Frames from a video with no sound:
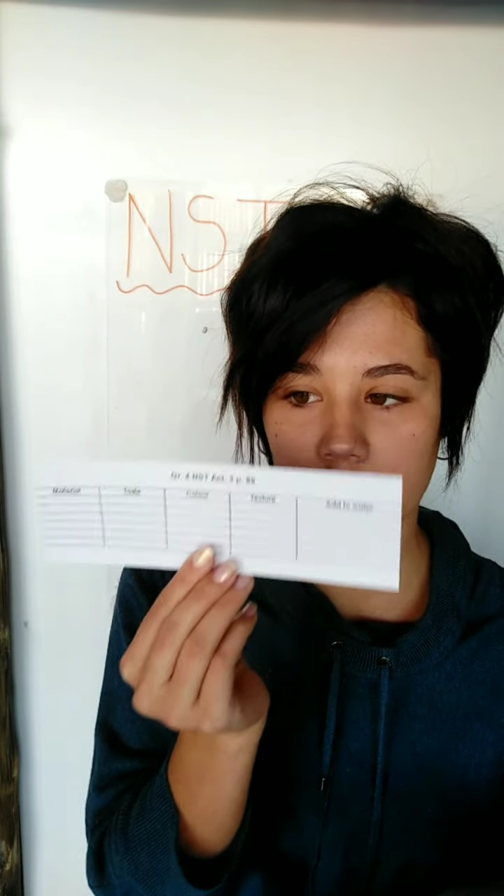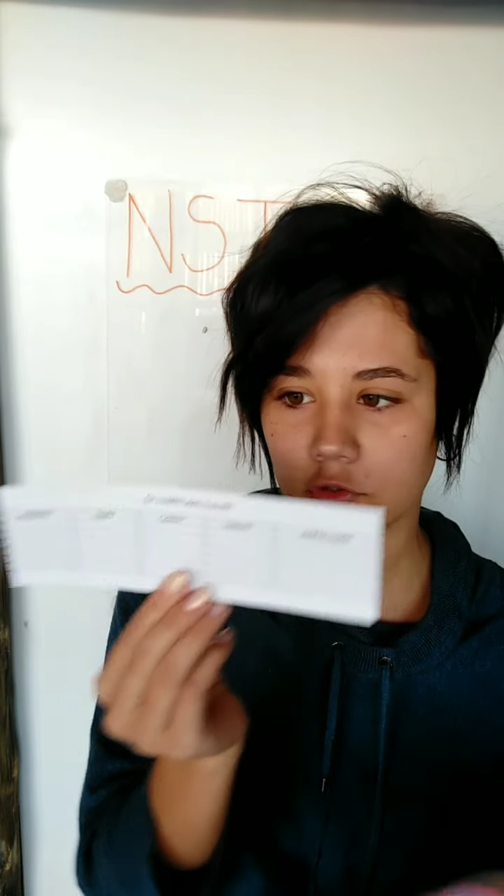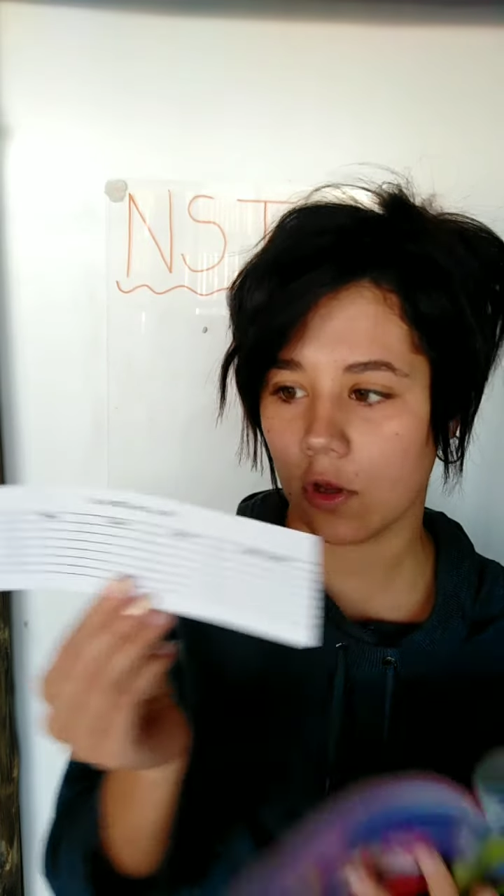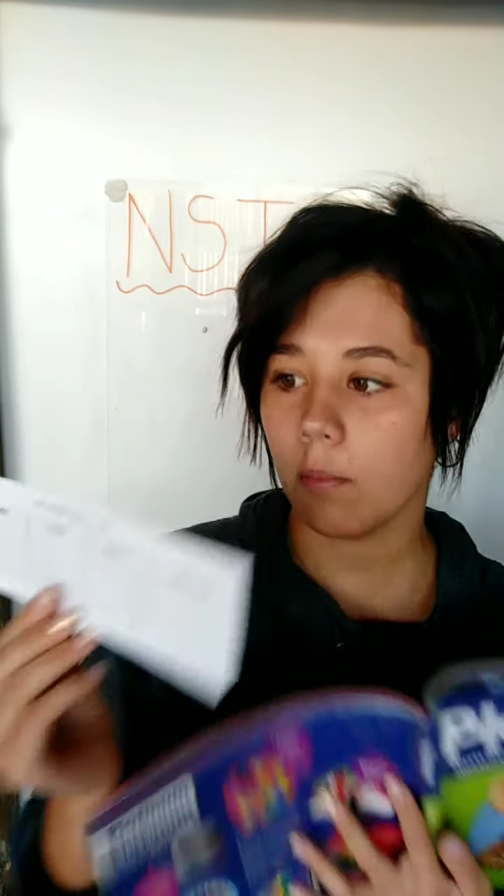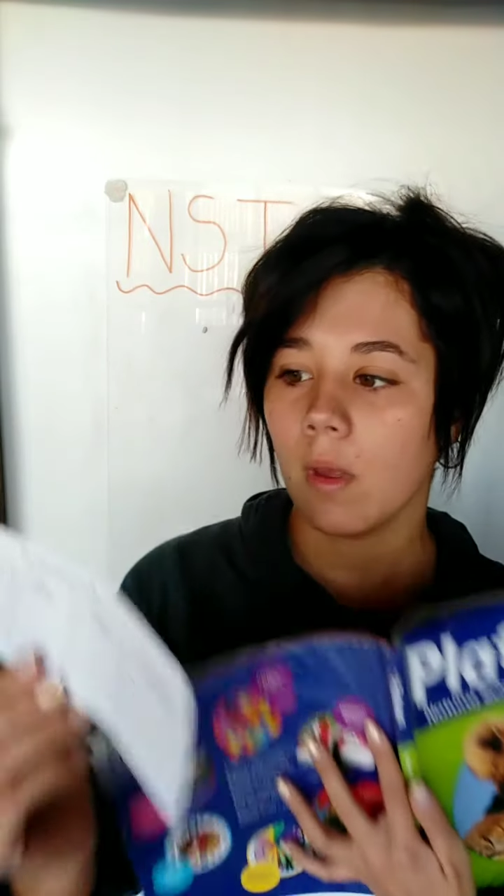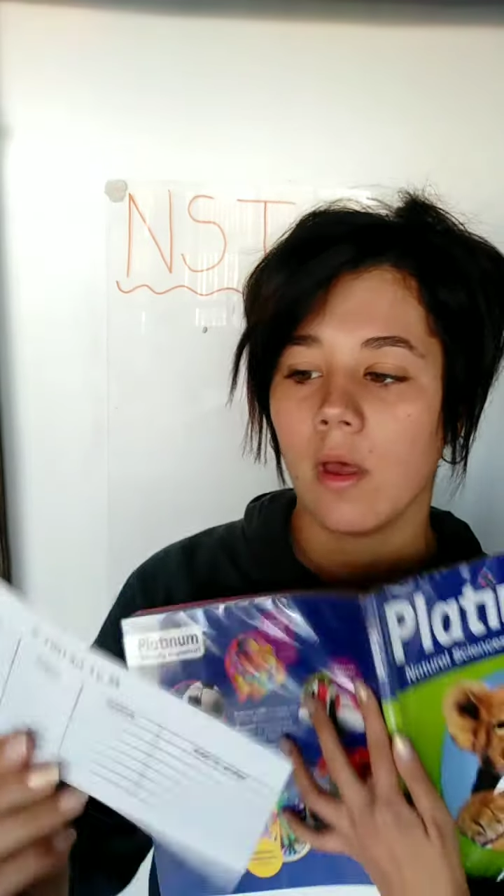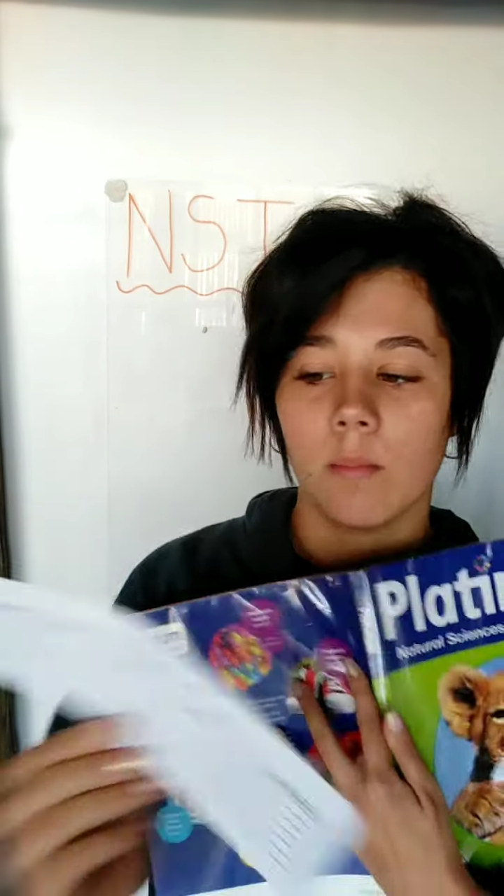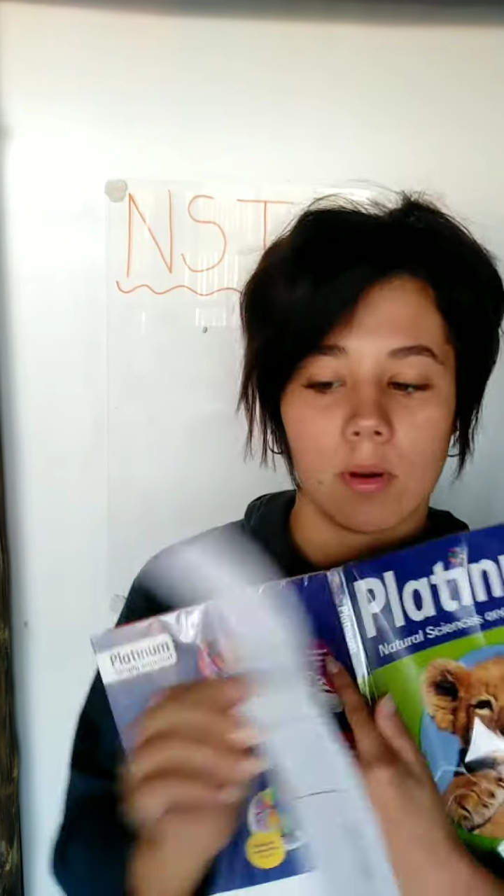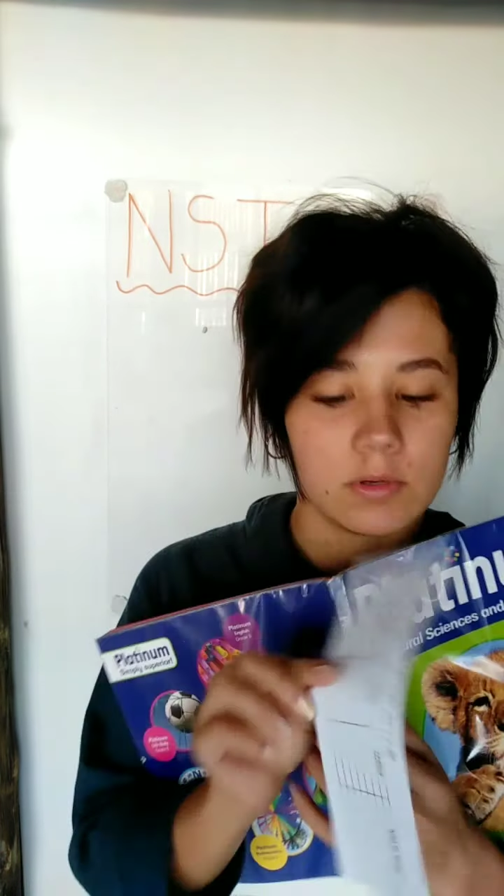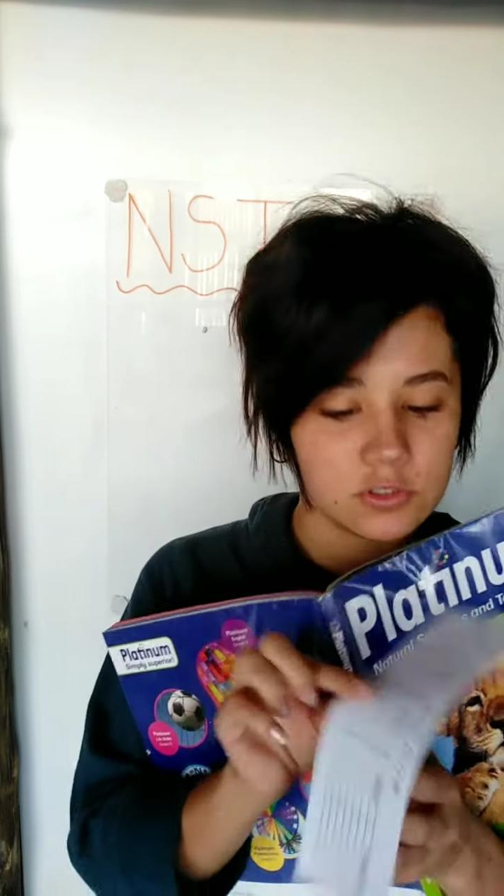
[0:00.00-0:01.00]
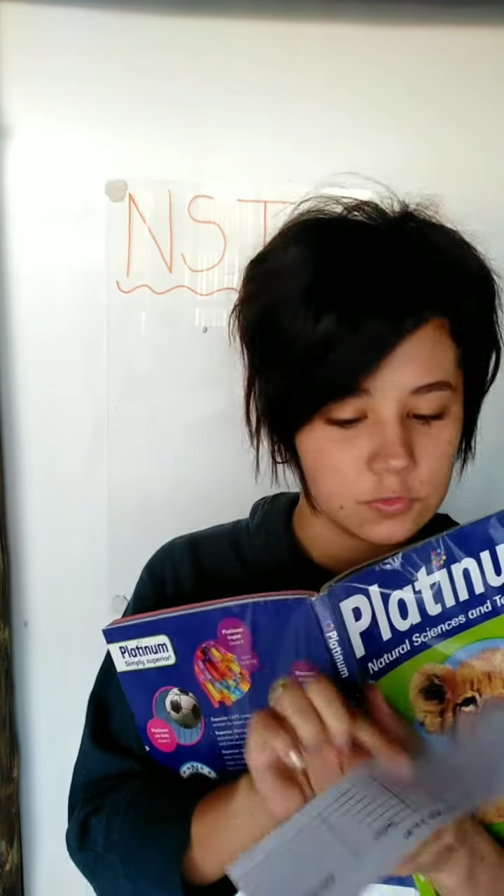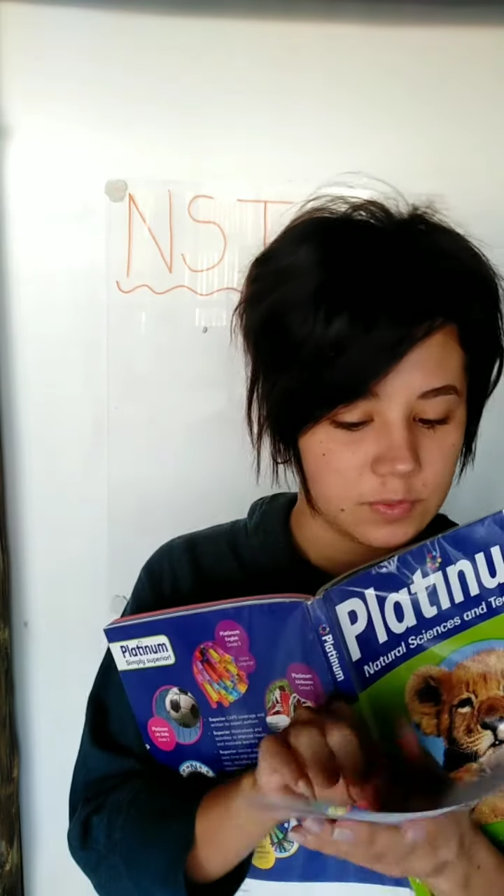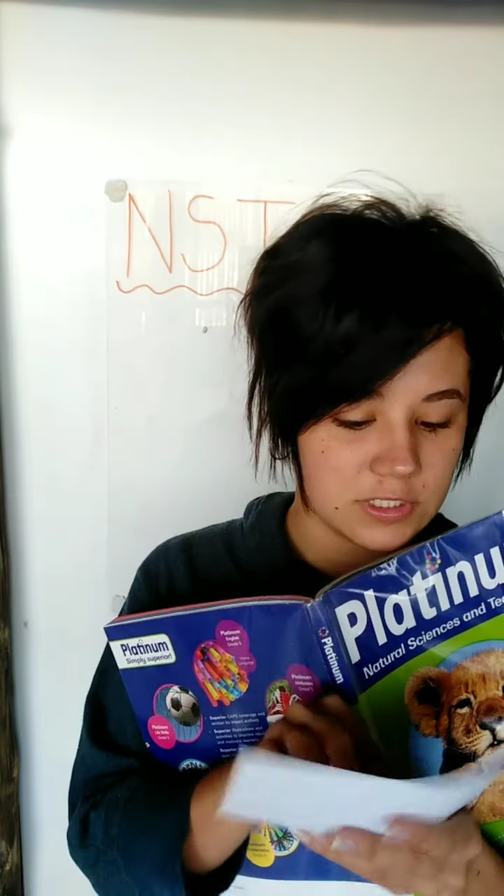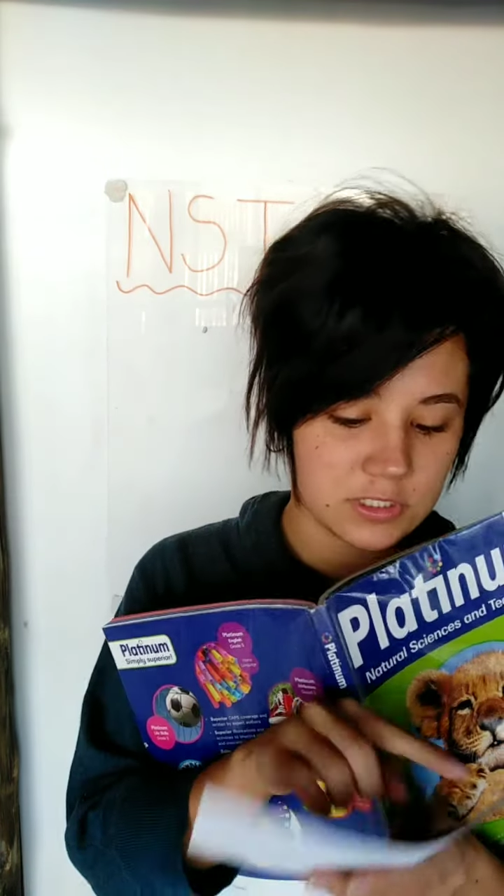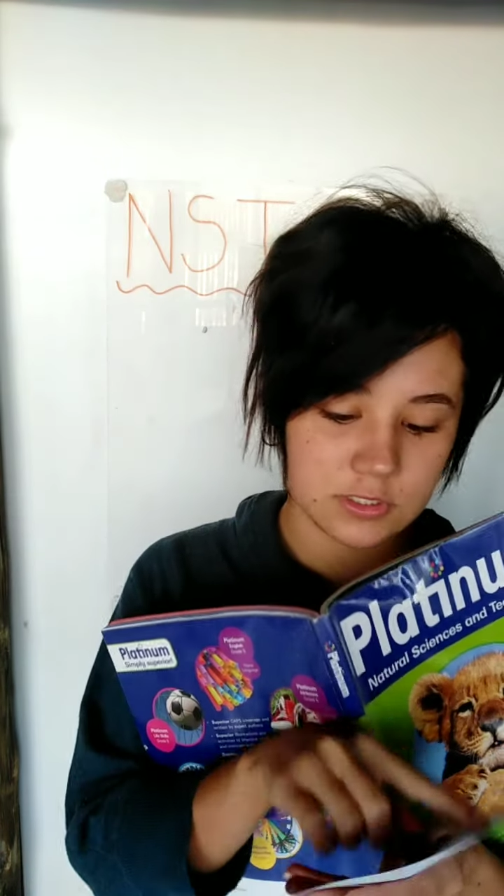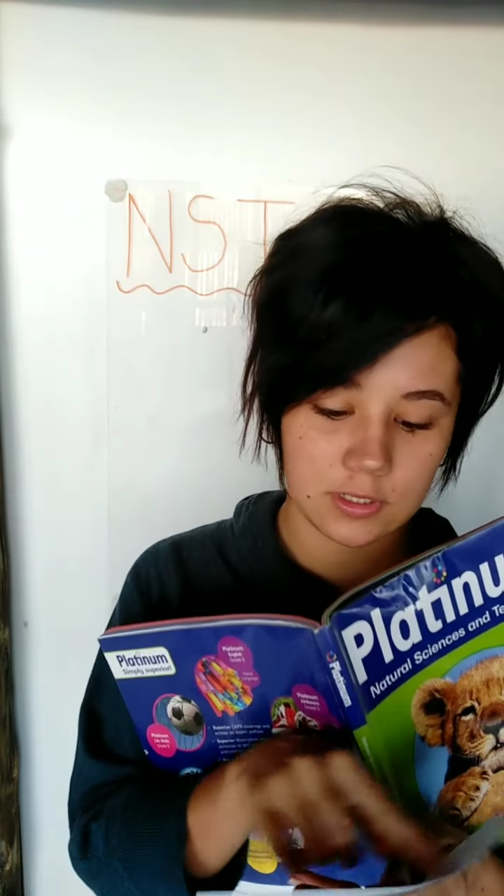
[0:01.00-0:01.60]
the top, but I want you to please just